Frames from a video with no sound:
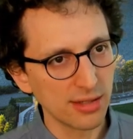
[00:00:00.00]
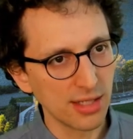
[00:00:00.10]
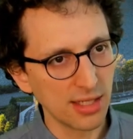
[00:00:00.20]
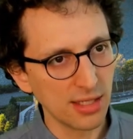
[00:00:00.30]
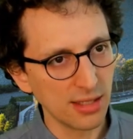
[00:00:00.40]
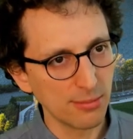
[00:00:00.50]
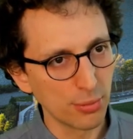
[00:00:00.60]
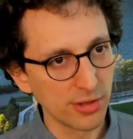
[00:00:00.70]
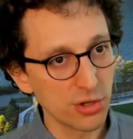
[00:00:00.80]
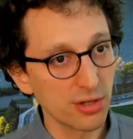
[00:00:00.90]
the
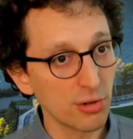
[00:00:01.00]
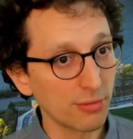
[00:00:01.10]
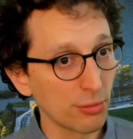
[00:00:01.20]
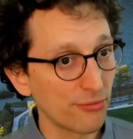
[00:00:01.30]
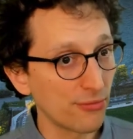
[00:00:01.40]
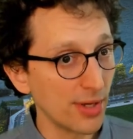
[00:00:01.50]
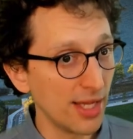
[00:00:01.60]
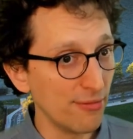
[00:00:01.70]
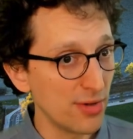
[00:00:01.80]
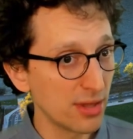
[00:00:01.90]
position that you have to
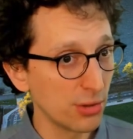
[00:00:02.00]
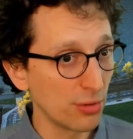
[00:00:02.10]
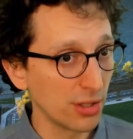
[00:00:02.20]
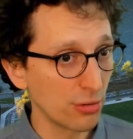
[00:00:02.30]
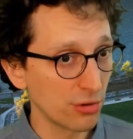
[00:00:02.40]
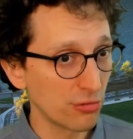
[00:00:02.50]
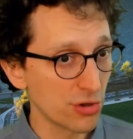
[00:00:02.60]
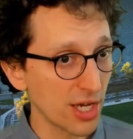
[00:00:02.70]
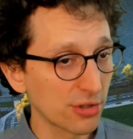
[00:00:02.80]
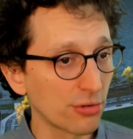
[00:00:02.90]
visit during your
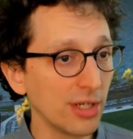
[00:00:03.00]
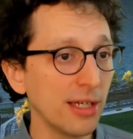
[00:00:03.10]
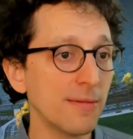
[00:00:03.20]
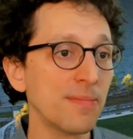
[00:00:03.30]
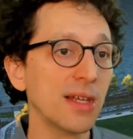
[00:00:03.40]
trajectory.